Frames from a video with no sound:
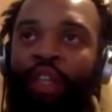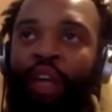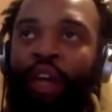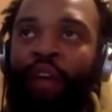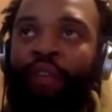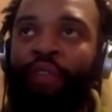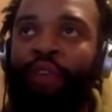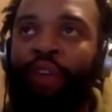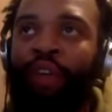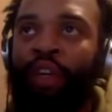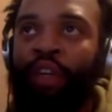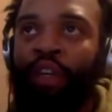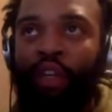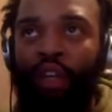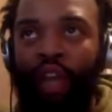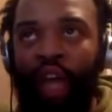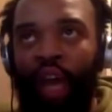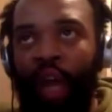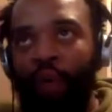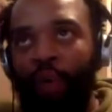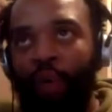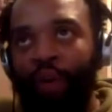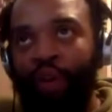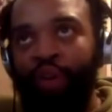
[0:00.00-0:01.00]
think
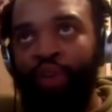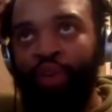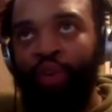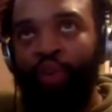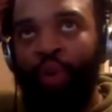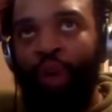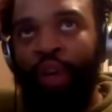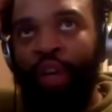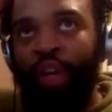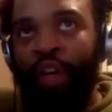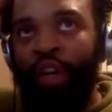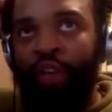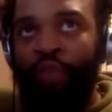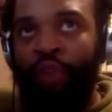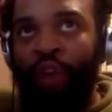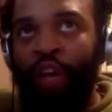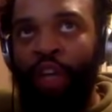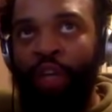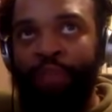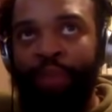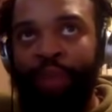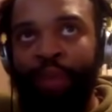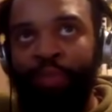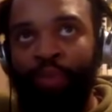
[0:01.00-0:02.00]
like when you're one of the
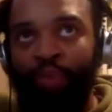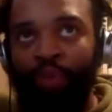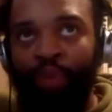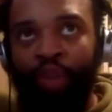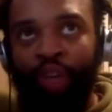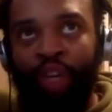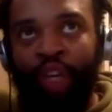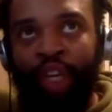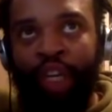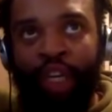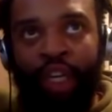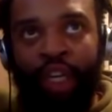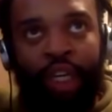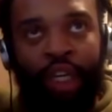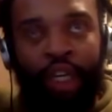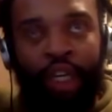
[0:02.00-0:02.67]
first people doing it,